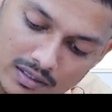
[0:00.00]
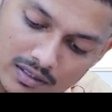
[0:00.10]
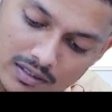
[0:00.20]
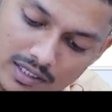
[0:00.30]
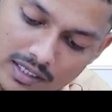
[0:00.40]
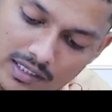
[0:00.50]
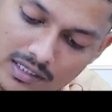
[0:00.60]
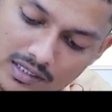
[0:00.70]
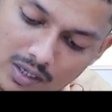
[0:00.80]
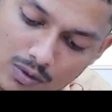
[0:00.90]
That is
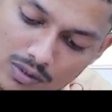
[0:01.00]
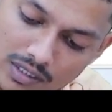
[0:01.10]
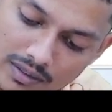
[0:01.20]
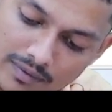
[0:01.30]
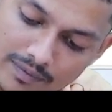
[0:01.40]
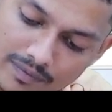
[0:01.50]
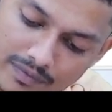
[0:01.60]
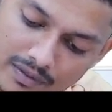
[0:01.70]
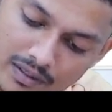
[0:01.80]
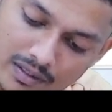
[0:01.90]
1000.
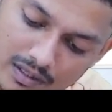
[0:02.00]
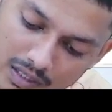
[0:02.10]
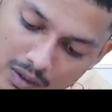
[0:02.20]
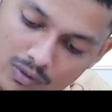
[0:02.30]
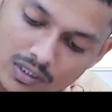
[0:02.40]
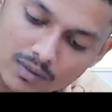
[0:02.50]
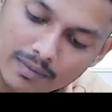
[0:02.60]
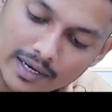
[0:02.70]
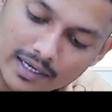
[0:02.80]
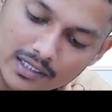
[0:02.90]
1000
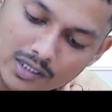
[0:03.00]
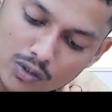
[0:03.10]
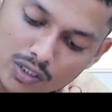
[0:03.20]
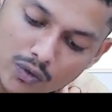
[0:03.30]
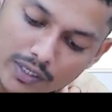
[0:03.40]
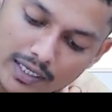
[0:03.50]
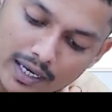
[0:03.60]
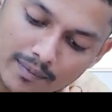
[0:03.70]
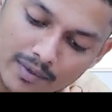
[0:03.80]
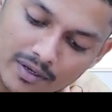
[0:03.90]
minus 1000, how it
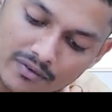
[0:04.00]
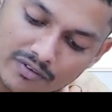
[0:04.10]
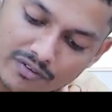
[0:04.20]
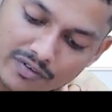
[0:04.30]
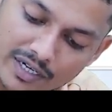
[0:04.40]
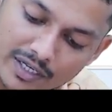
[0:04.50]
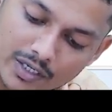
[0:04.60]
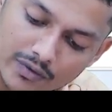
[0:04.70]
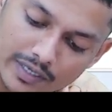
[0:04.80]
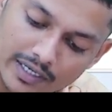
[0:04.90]
came? 50 into
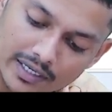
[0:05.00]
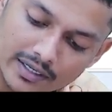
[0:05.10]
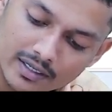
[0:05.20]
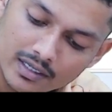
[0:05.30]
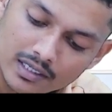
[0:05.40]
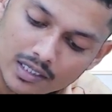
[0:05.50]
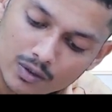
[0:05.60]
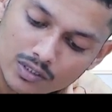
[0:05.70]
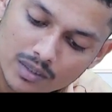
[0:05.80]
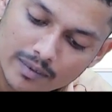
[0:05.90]
20.
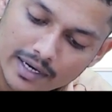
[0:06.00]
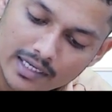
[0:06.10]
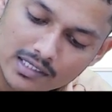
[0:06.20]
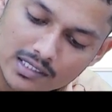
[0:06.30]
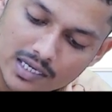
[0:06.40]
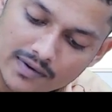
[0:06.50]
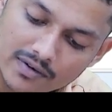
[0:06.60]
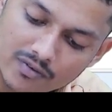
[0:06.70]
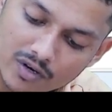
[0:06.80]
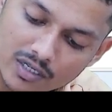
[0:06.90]
1000 minus
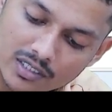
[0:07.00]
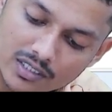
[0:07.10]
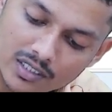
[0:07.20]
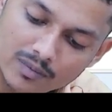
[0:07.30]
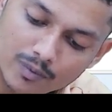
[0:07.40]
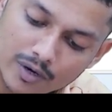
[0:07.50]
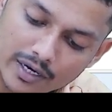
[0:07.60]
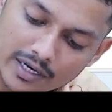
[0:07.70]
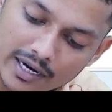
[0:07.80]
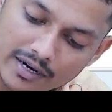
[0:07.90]

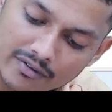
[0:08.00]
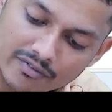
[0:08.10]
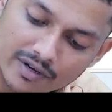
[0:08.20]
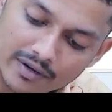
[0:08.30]
743.95.